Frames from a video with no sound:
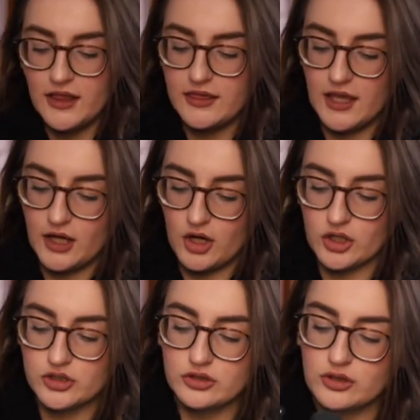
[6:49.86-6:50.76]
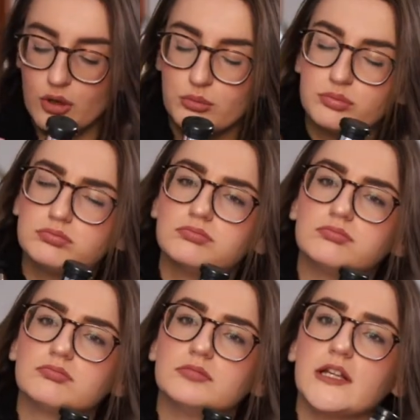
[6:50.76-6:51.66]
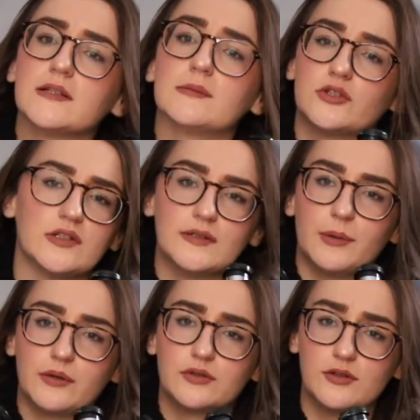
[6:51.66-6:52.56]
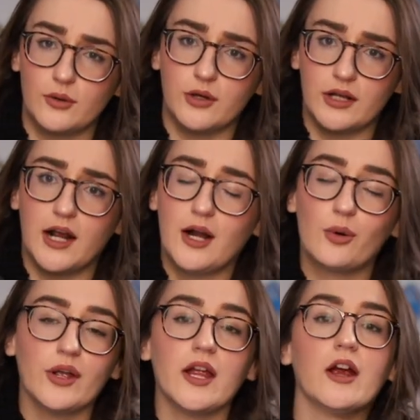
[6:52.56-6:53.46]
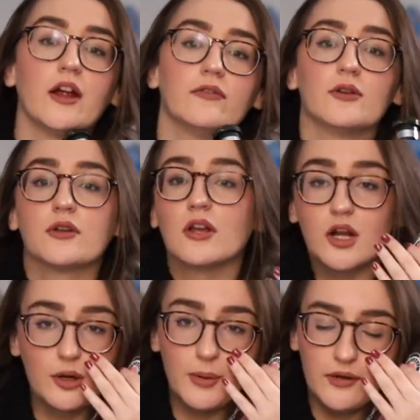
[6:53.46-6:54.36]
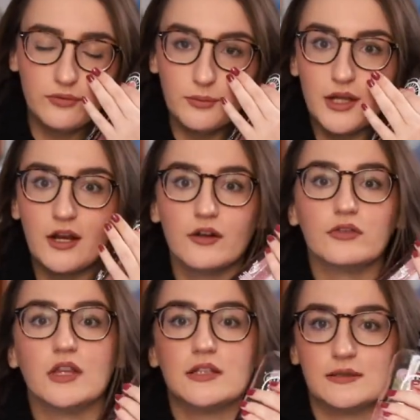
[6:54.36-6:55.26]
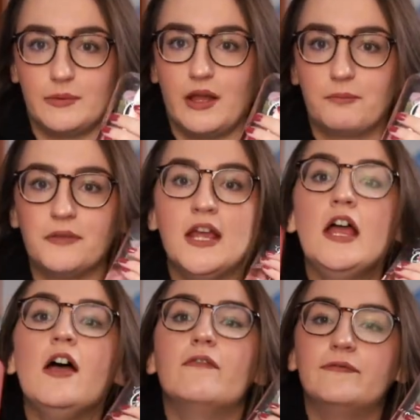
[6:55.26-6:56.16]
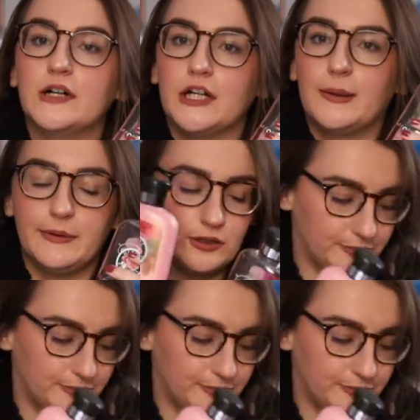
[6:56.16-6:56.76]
They are so, they just smell so good. I don't care if they're good or bad for my hair, they smell phenomenal.